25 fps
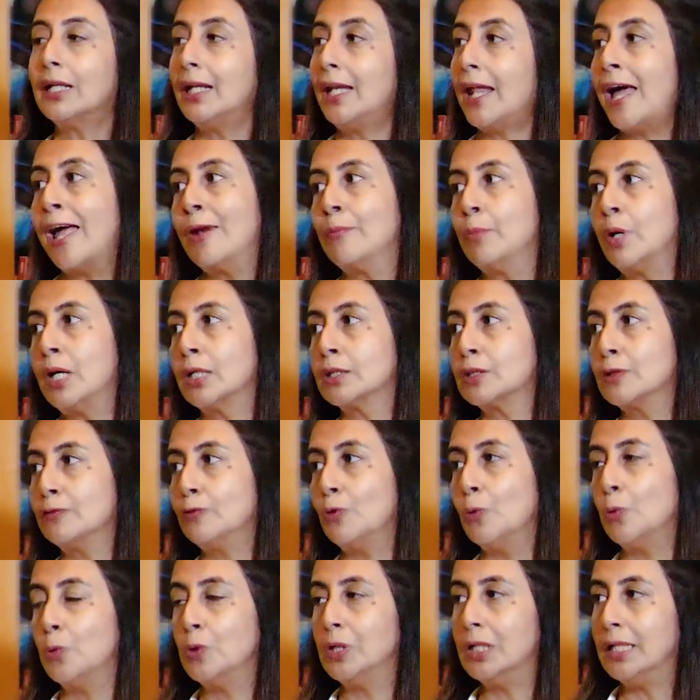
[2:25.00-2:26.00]
the landmarks of
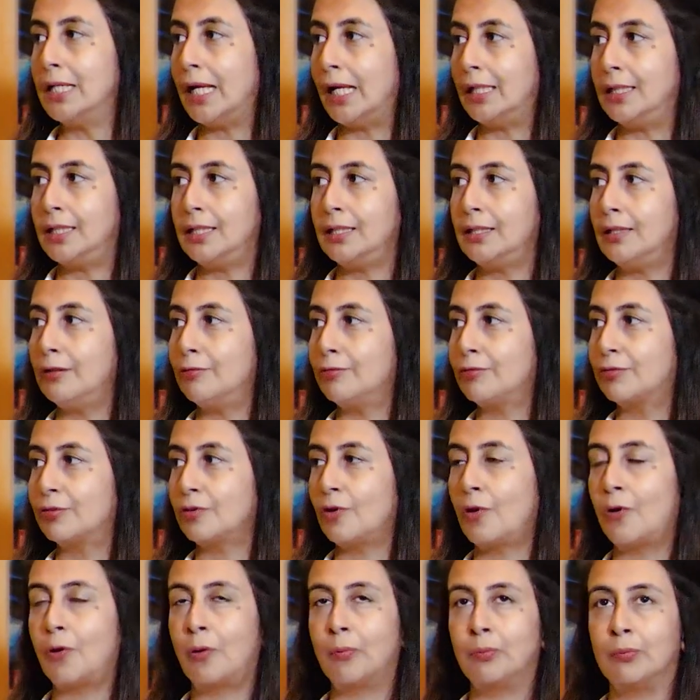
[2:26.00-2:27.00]
old Delhi,
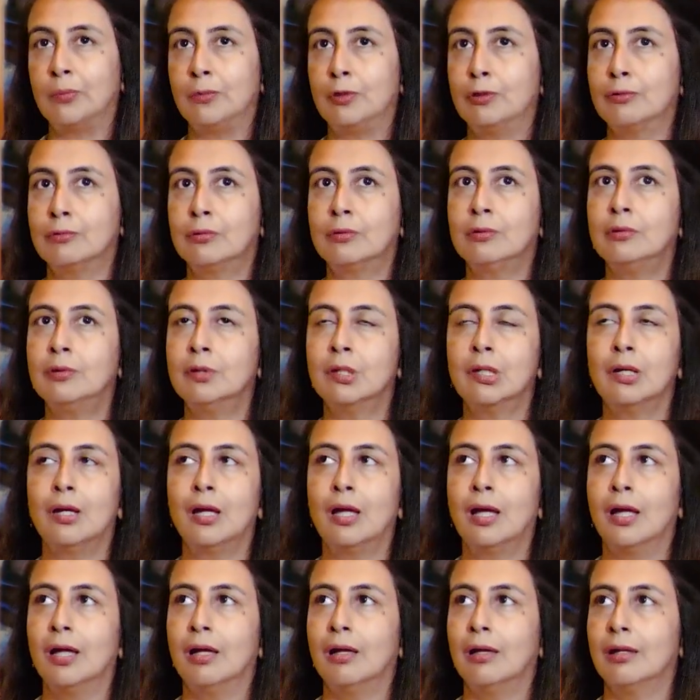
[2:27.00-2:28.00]
from, you know,
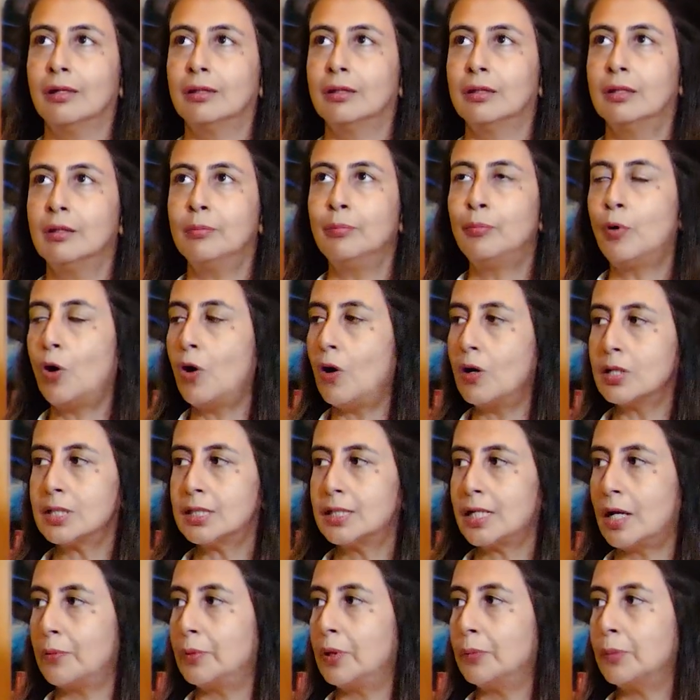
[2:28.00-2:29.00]
the
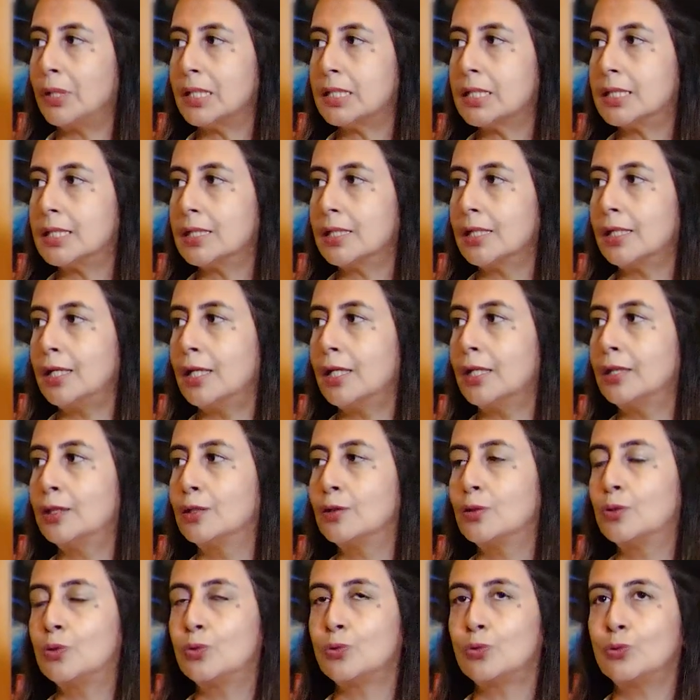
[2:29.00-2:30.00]
mosque, Jama Masjid,
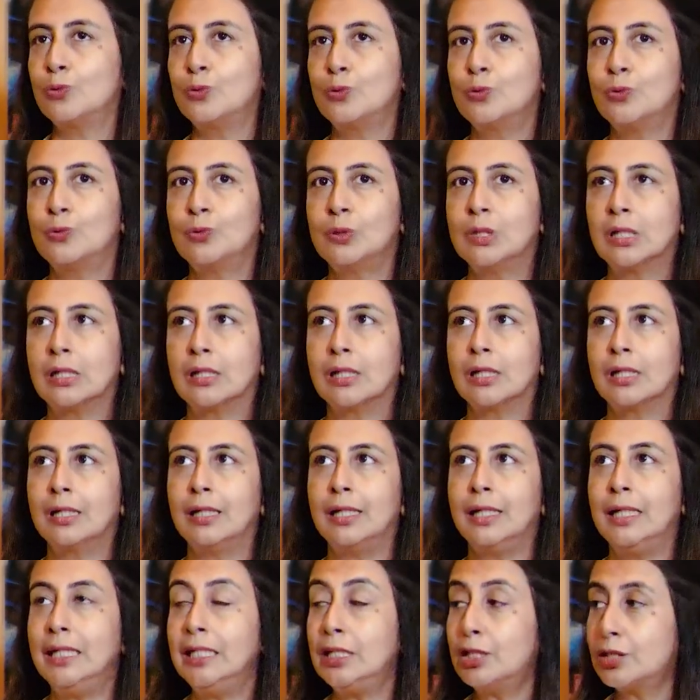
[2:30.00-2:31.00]
to the little
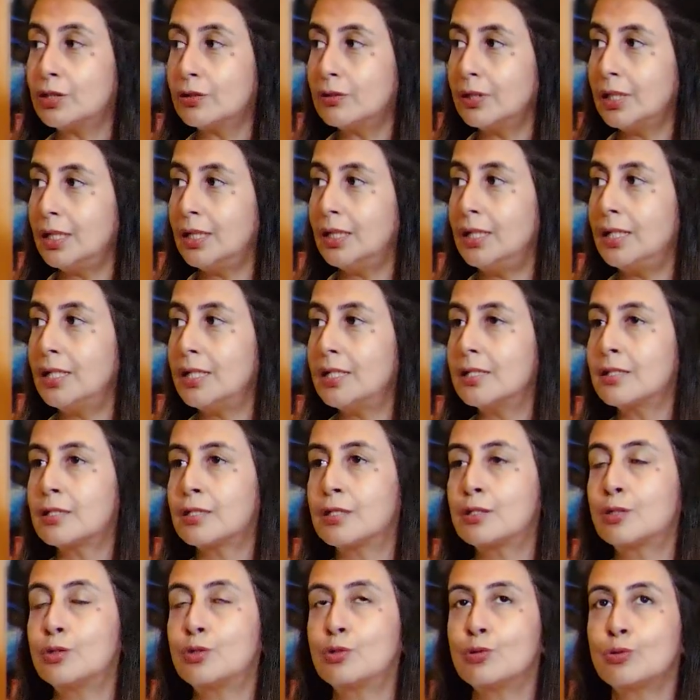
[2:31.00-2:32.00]

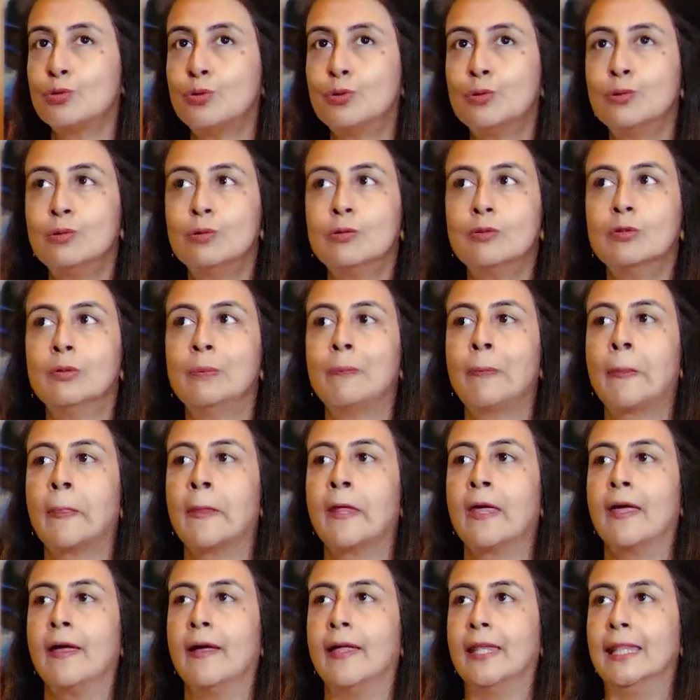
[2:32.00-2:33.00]
eateries, to
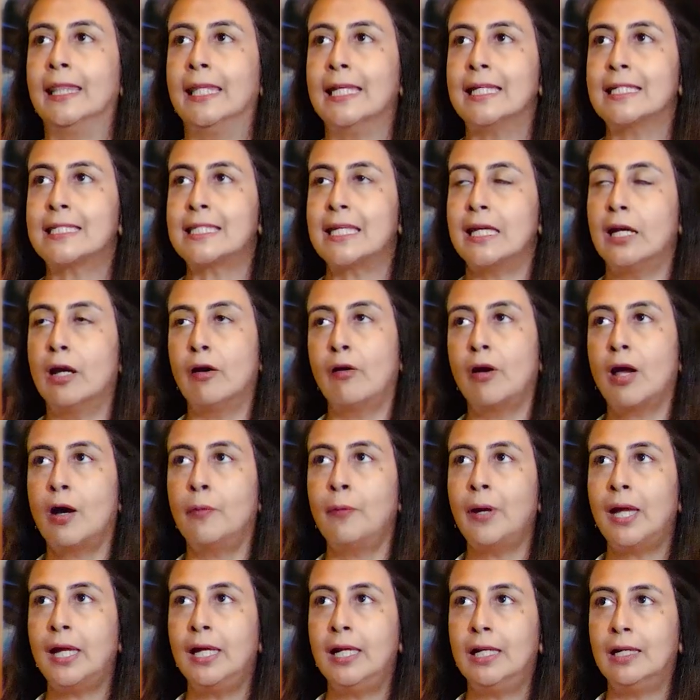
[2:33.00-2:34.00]
this area
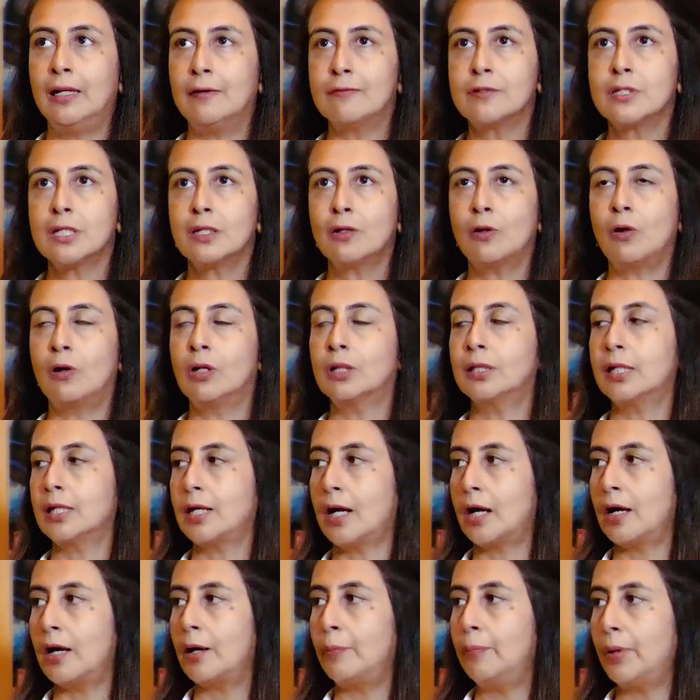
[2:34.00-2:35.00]
where he lives in called
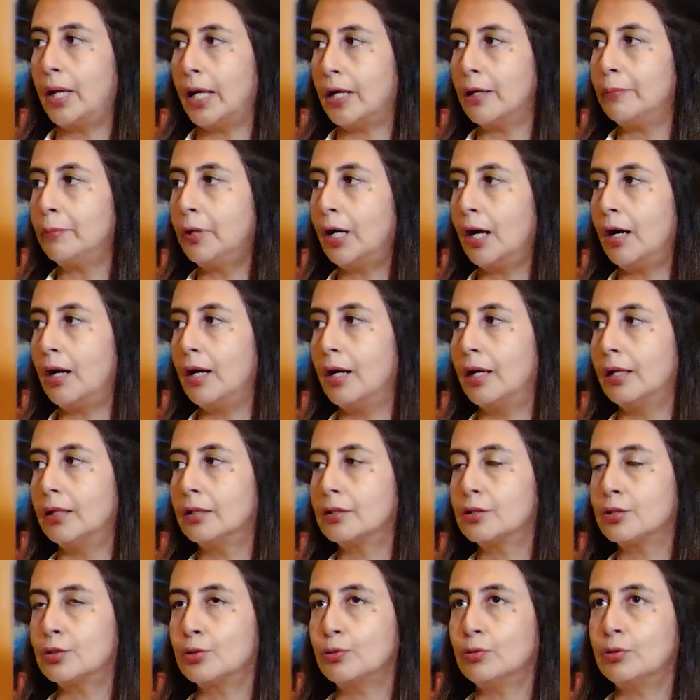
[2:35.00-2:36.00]
Tiraha Bairam
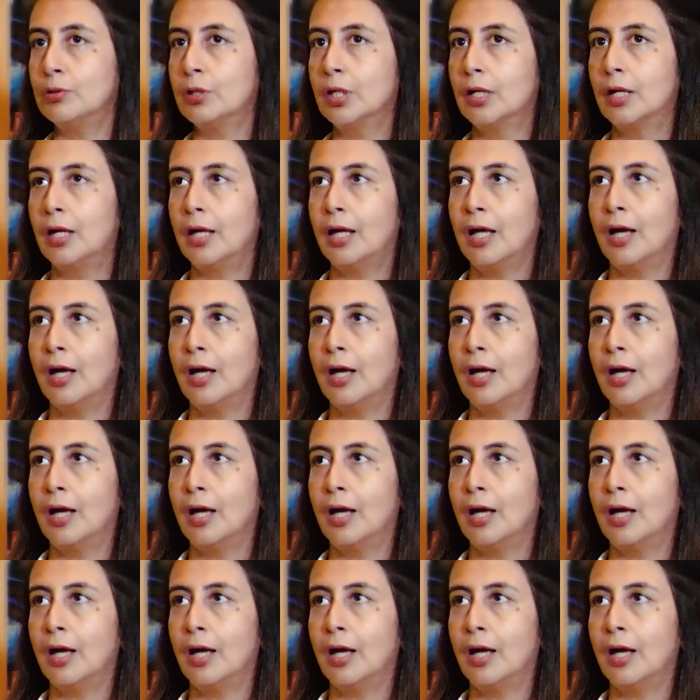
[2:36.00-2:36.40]
Khan. So